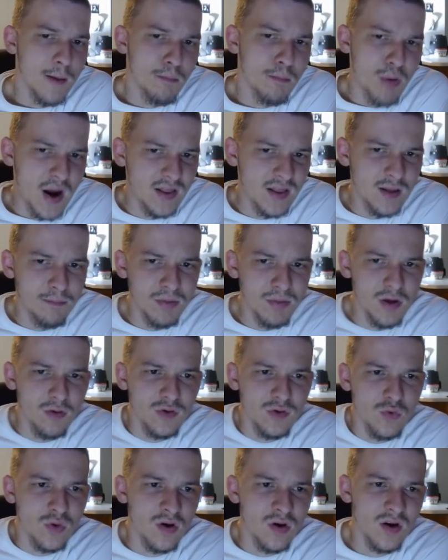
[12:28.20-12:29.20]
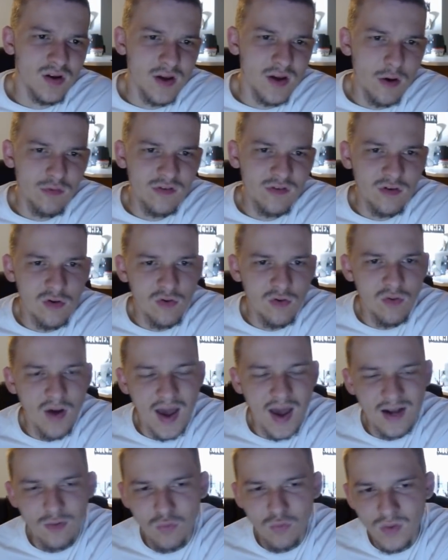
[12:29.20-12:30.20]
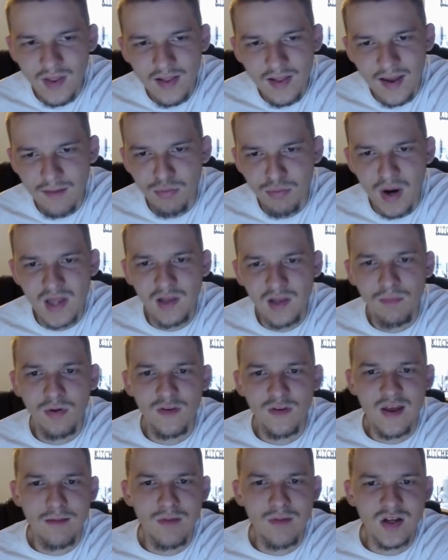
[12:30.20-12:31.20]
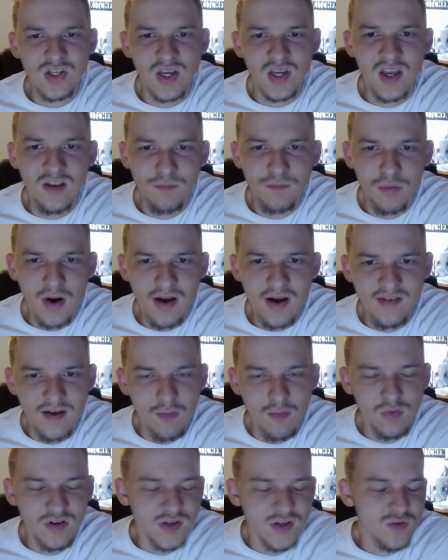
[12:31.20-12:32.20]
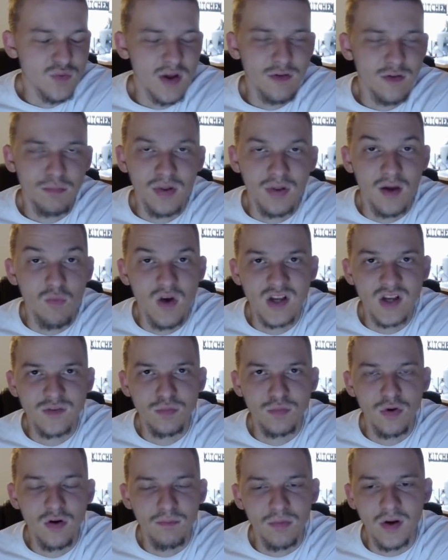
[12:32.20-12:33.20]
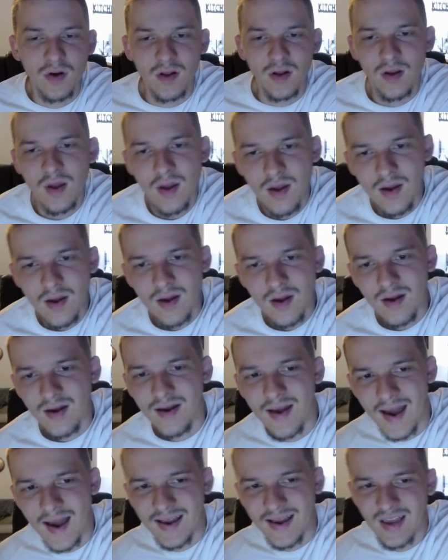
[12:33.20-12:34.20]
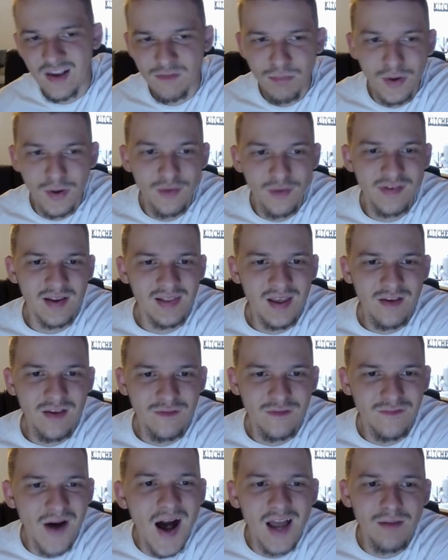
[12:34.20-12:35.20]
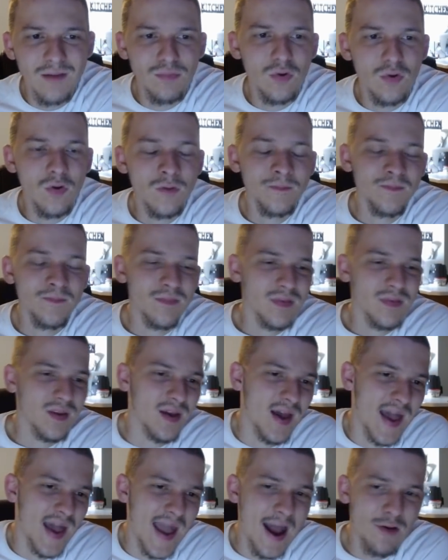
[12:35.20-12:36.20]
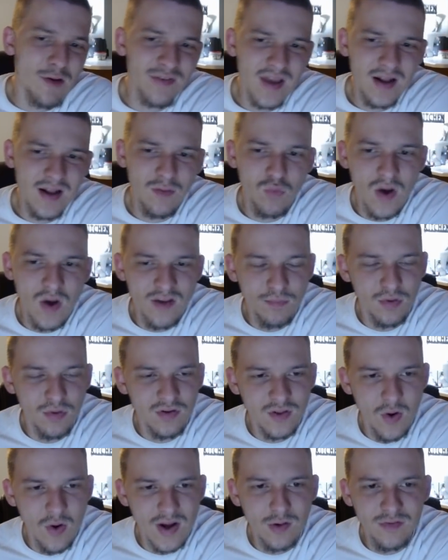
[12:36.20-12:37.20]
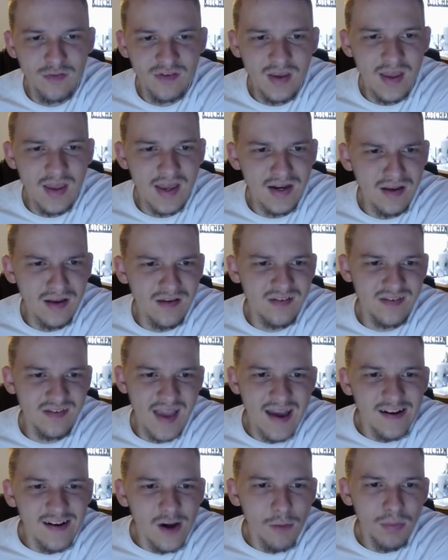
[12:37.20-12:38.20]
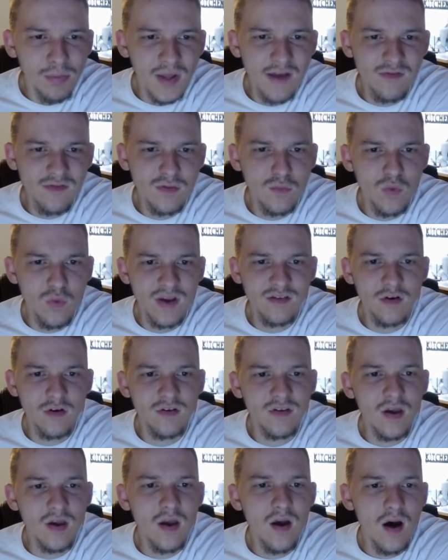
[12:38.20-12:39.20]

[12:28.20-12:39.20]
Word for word: Bradley Beal, you could go to. I don't really like Bradley Beal that much at his price. I would just rather play Westbrook, but I guess Beal's at least viable. Outside of Westbrook, though, I don't see any standout plays from the Wizards.